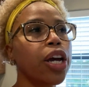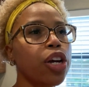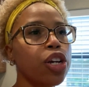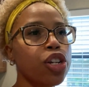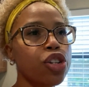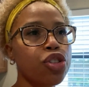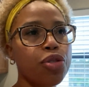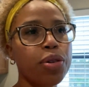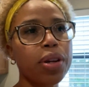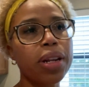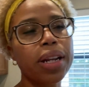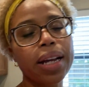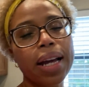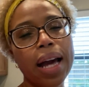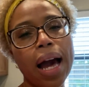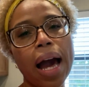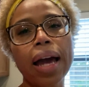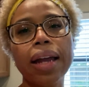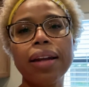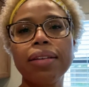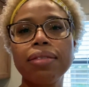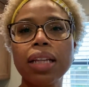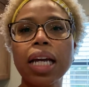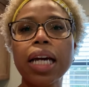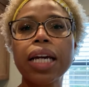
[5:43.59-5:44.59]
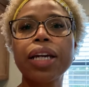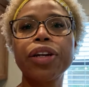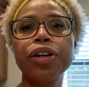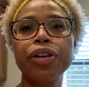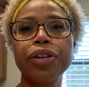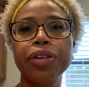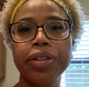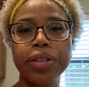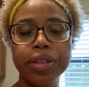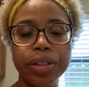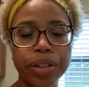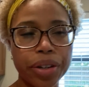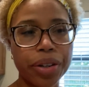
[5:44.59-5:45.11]
Treat it kind of like
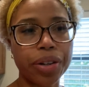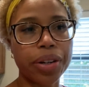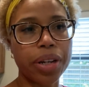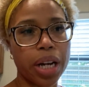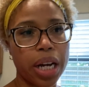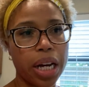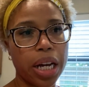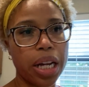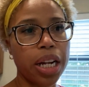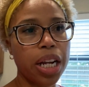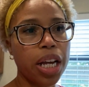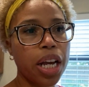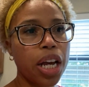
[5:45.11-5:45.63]
your gut.